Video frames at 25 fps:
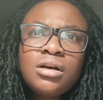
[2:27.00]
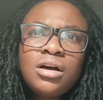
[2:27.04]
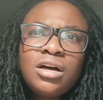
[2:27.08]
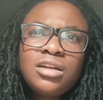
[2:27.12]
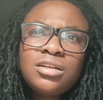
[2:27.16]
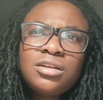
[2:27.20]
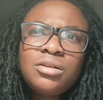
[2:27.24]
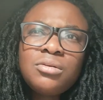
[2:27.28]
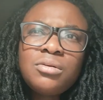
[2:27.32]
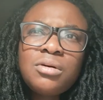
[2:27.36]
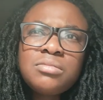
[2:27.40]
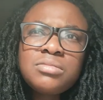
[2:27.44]
I
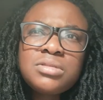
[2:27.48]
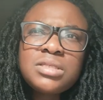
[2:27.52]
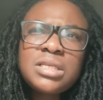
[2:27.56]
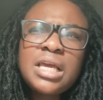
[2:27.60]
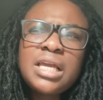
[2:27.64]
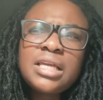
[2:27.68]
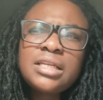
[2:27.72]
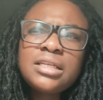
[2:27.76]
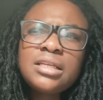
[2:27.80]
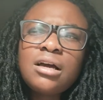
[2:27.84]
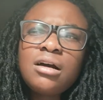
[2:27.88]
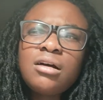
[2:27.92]
don't know what I'm
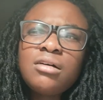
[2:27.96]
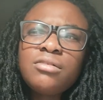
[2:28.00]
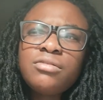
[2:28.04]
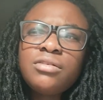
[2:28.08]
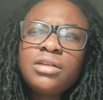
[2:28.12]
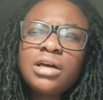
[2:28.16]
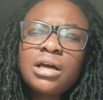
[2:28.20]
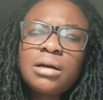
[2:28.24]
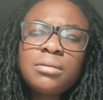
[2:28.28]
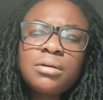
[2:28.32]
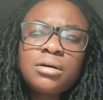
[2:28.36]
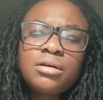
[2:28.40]
saying now. I
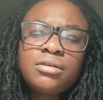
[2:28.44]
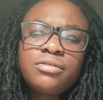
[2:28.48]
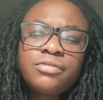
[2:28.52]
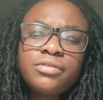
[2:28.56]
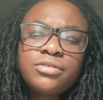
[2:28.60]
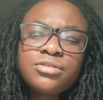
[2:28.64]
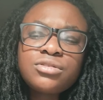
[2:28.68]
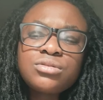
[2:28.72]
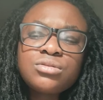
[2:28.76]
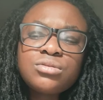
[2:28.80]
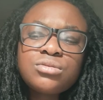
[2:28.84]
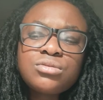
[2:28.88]
feel like I'm
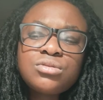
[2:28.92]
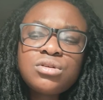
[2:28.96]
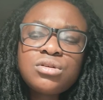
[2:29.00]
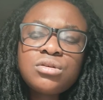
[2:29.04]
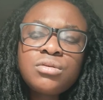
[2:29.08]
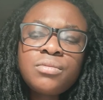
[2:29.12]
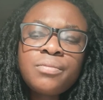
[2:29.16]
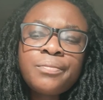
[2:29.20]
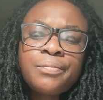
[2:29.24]
fuzzled.